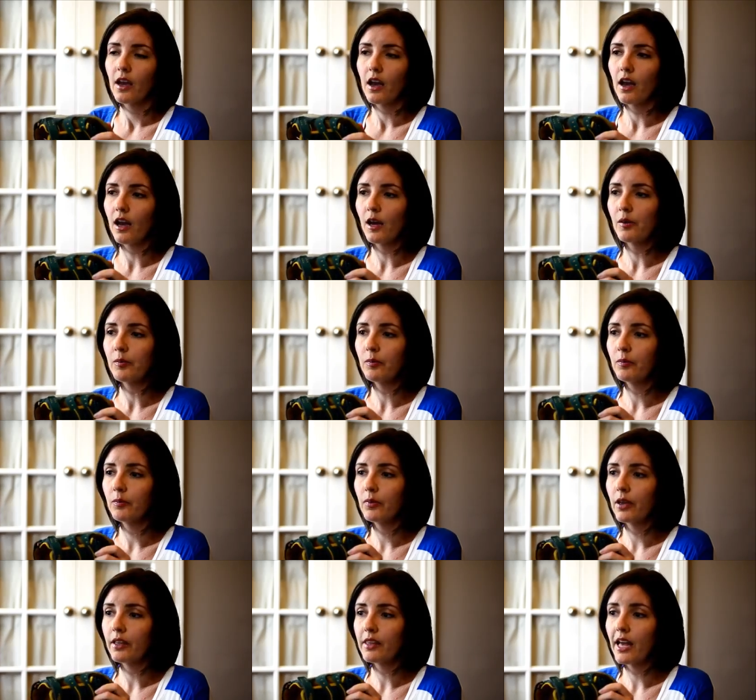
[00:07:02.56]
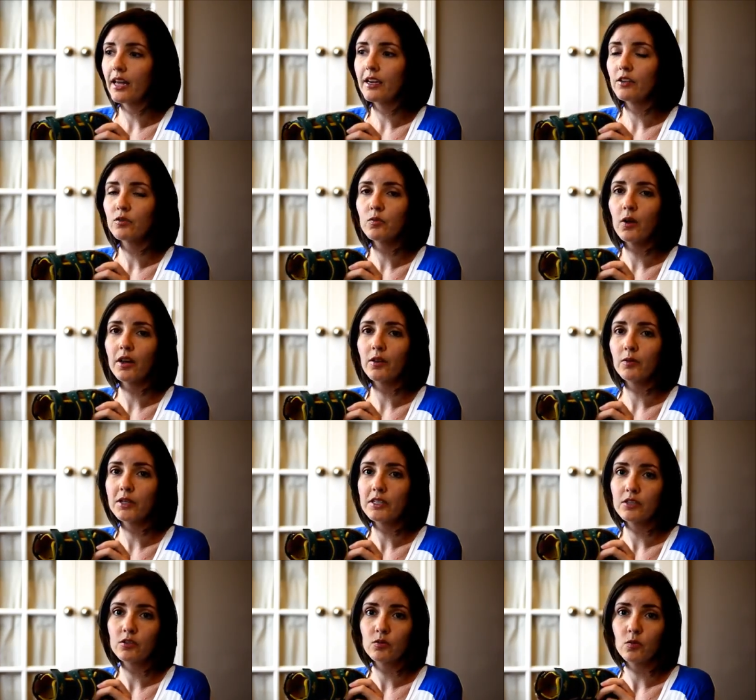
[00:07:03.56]
And that is one of the
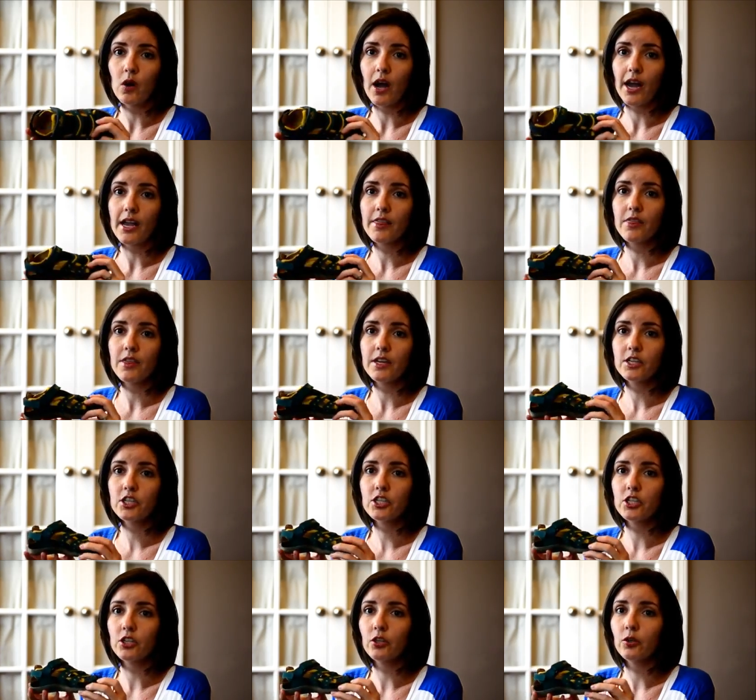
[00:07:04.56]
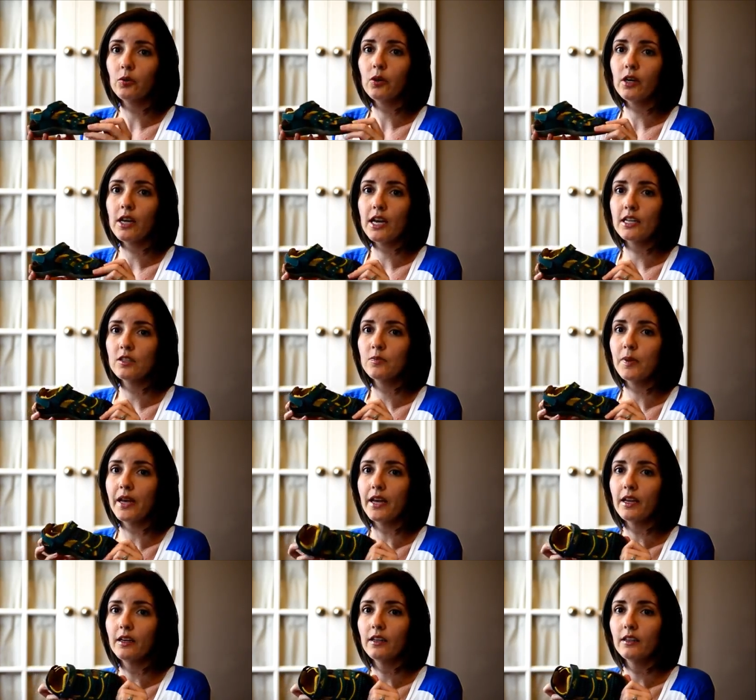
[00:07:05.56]
reasons why this shoe has
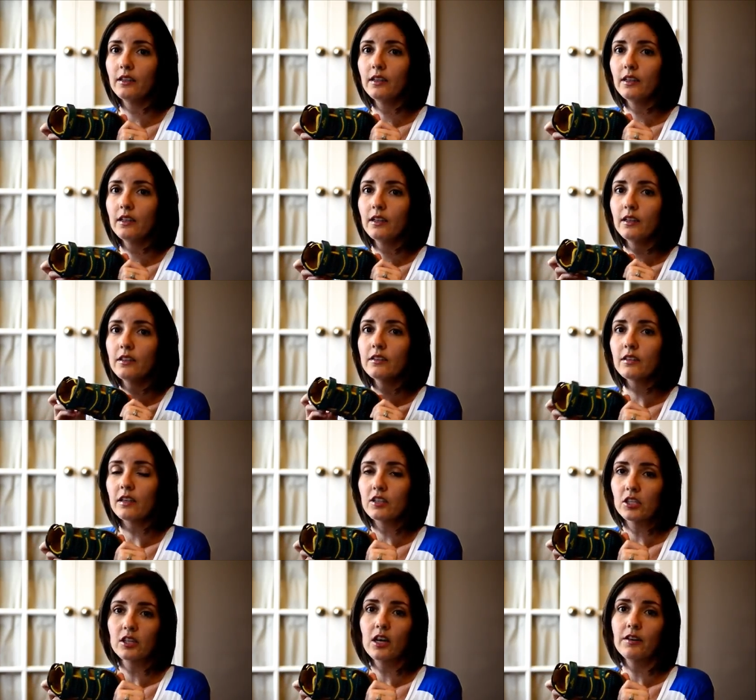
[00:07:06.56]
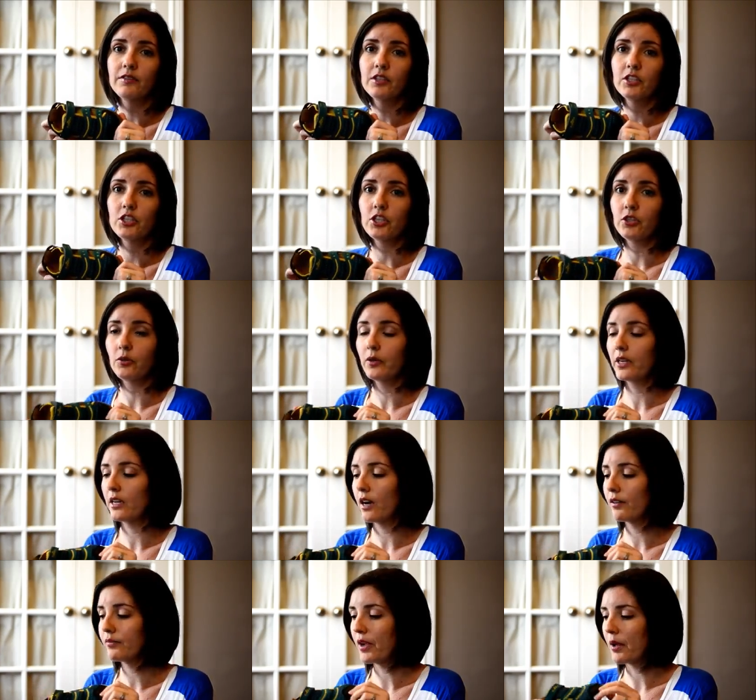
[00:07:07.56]
been such a loved shoe in
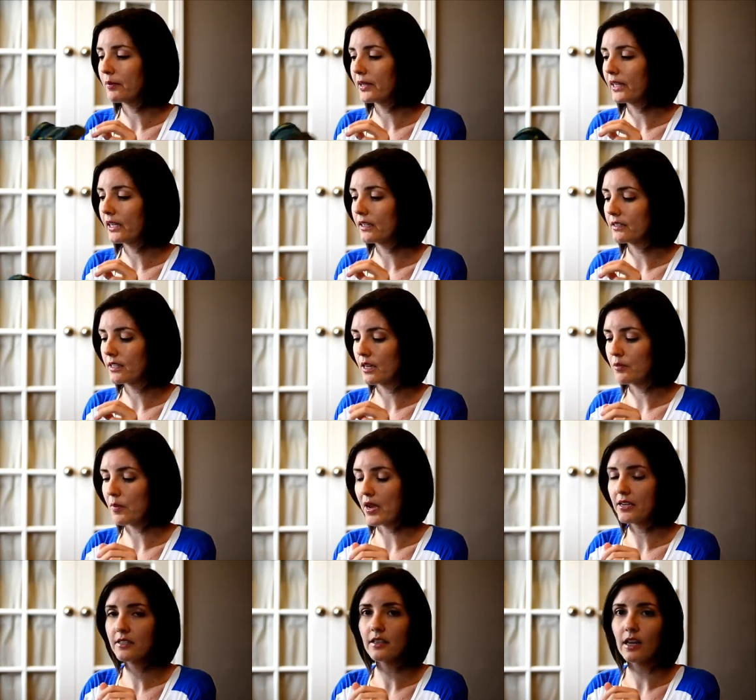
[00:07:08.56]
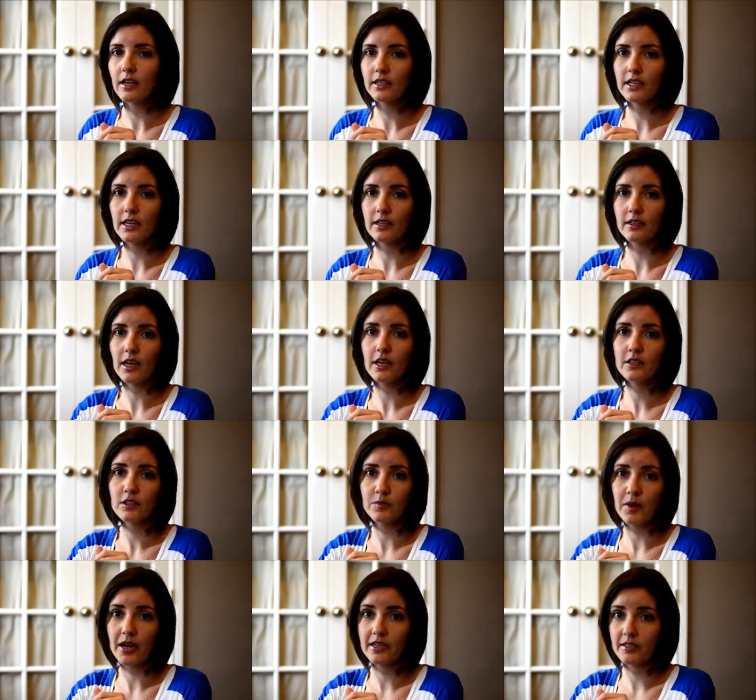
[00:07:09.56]
our family, is that my son can
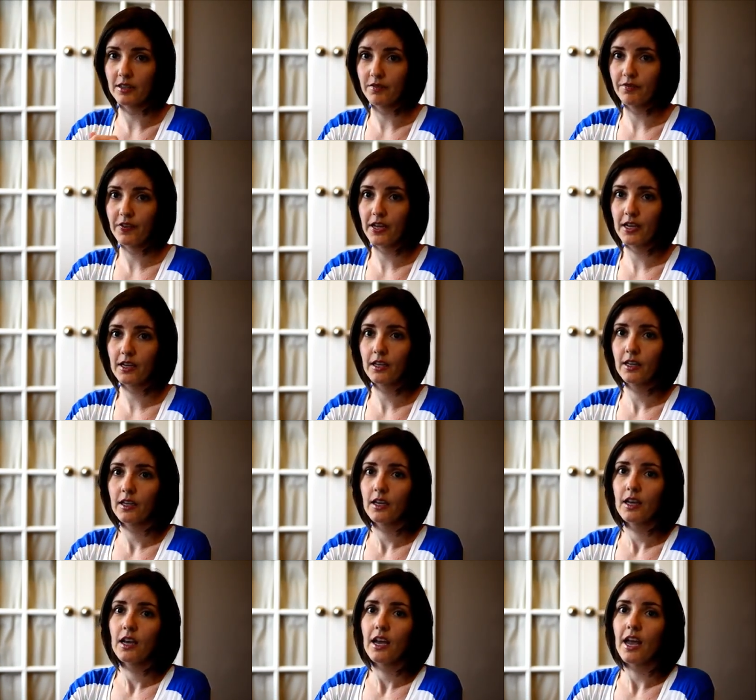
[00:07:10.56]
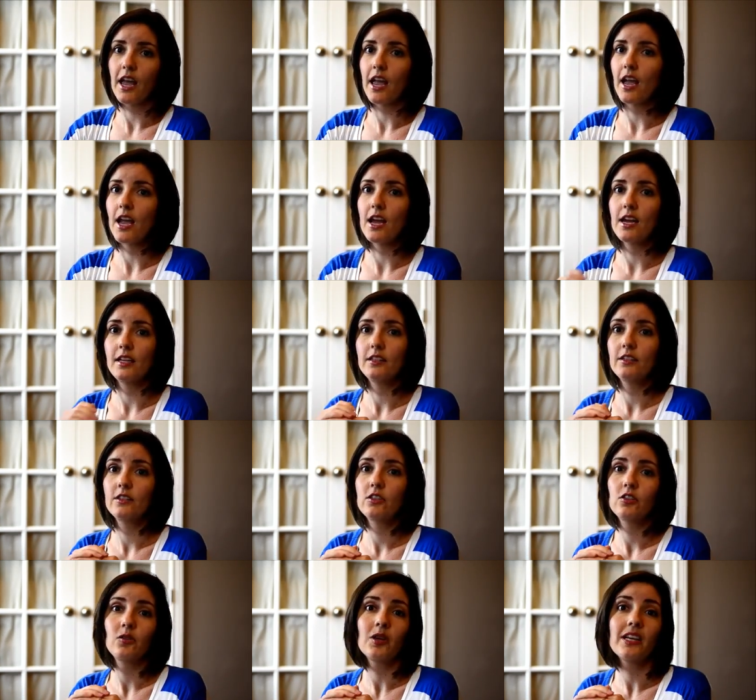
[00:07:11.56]
customize the fit, and
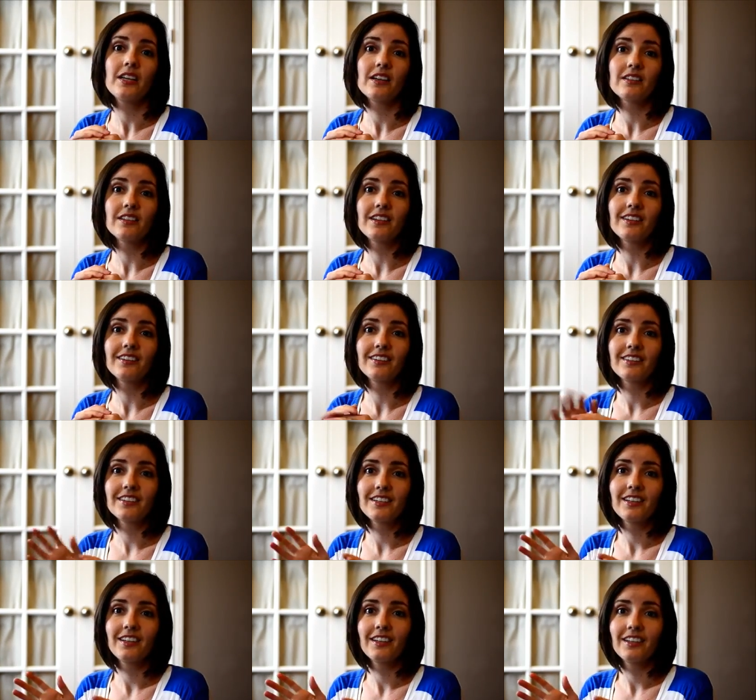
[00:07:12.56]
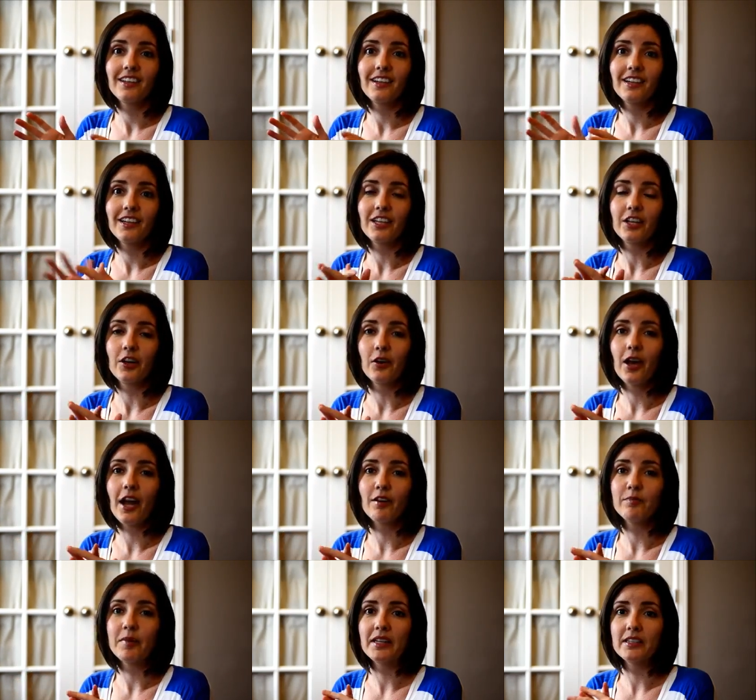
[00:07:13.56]
so he doesn't,
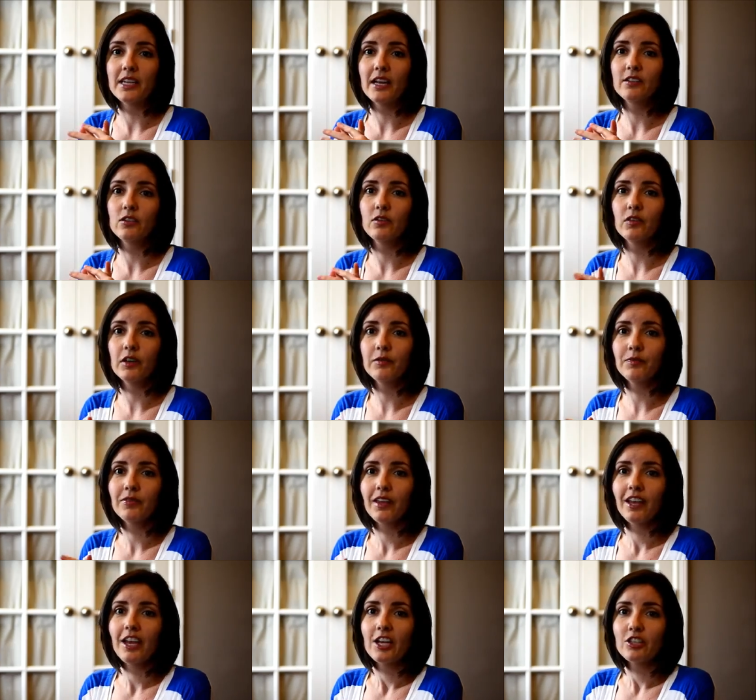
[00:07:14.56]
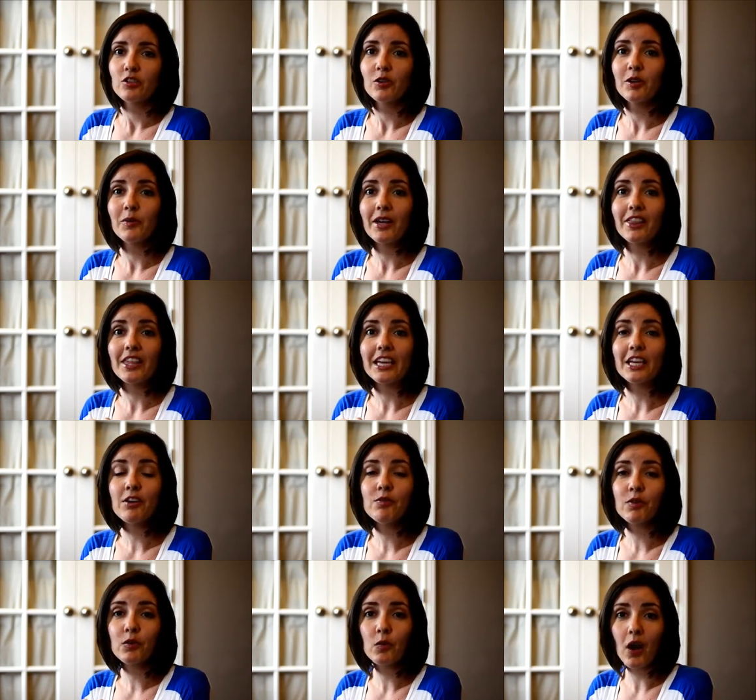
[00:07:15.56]
have meltdowns over it. So anyway, thank
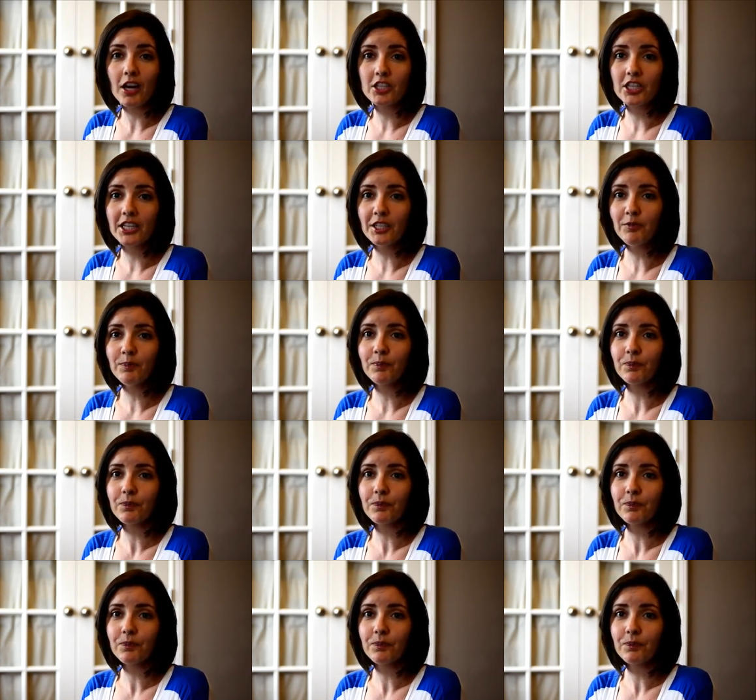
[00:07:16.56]
you for watching.